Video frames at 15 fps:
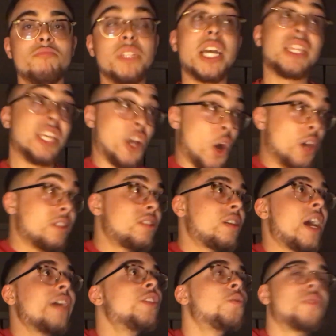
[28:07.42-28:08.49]
You got the
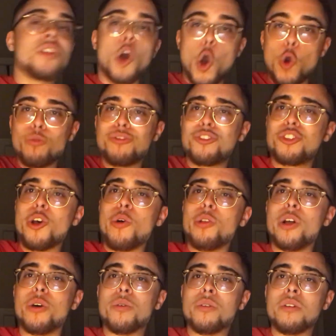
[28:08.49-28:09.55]
on-sites with O
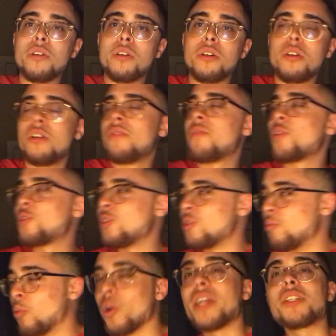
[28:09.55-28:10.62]
Solo
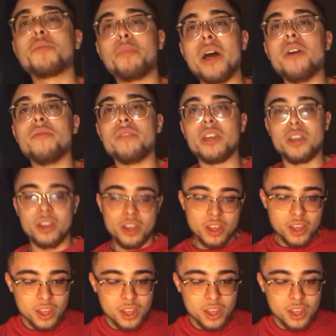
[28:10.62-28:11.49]
versus Bricks Belvy.